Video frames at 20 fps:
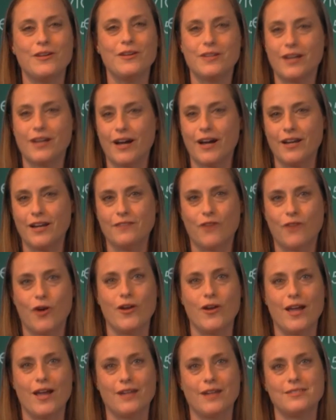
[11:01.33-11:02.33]
kind of our
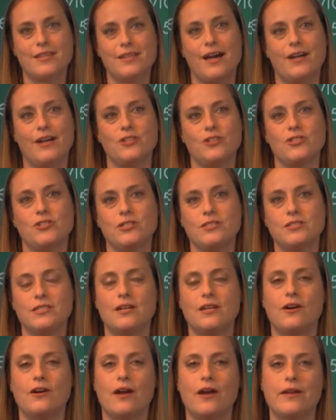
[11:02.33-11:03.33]
next actions and
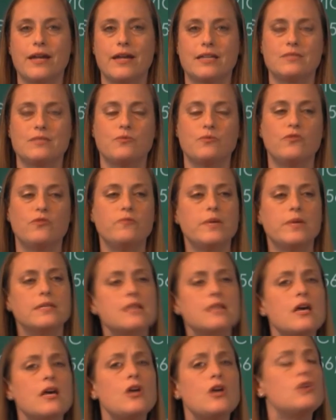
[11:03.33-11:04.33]
our next movements.
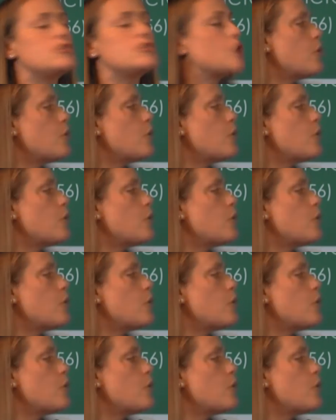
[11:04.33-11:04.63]
So